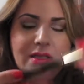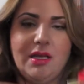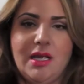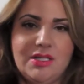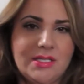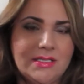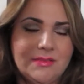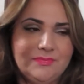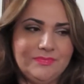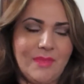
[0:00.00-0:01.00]
and
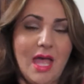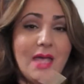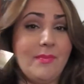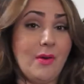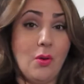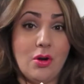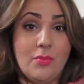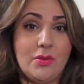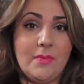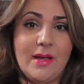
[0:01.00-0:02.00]
I'm
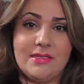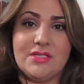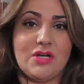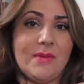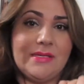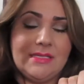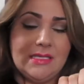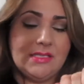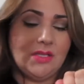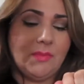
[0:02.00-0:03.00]
horrible about describing
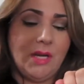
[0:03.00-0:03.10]
scents, so I'm